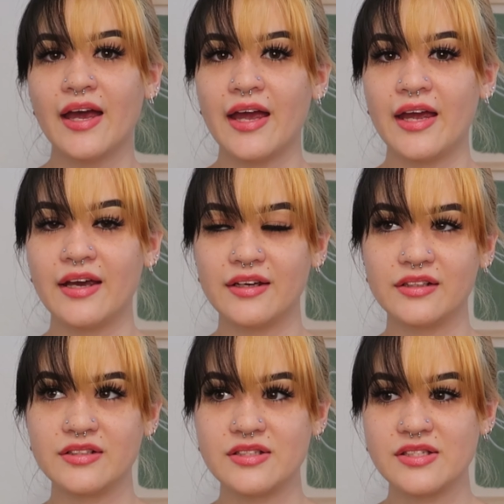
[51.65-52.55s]

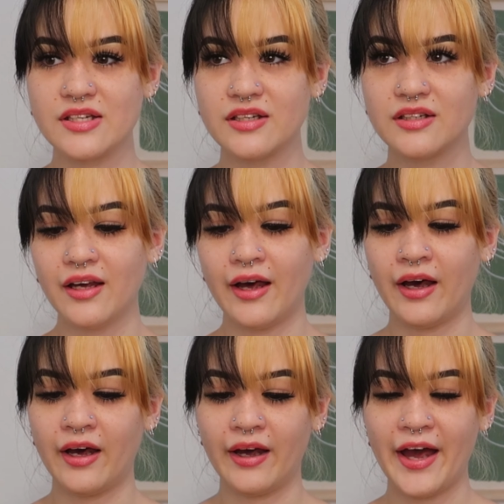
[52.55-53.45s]
and
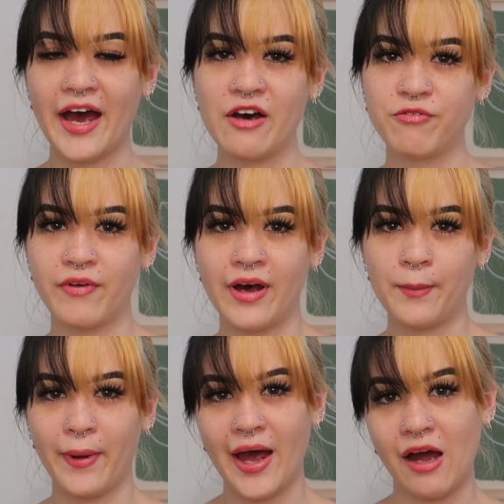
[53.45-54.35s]
a half
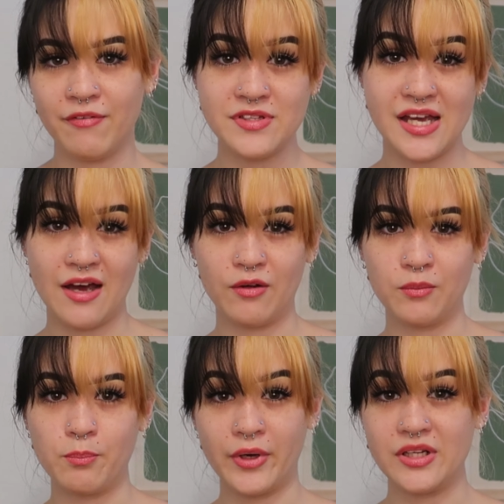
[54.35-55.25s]
up, half
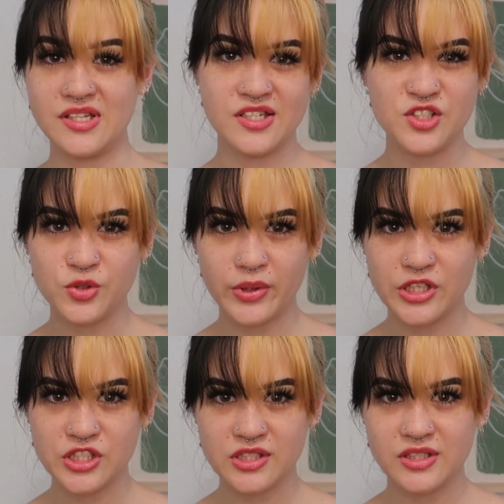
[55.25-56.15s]
down bun
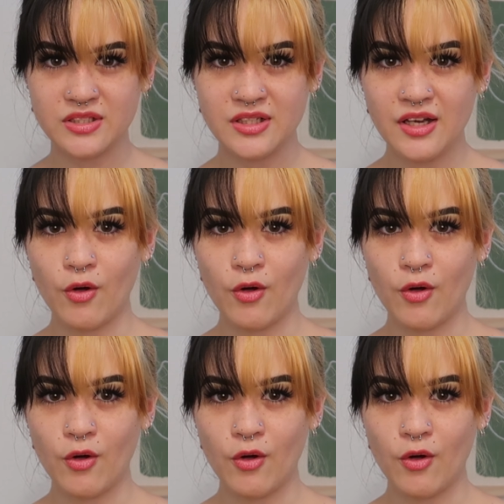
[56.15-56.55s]
situation,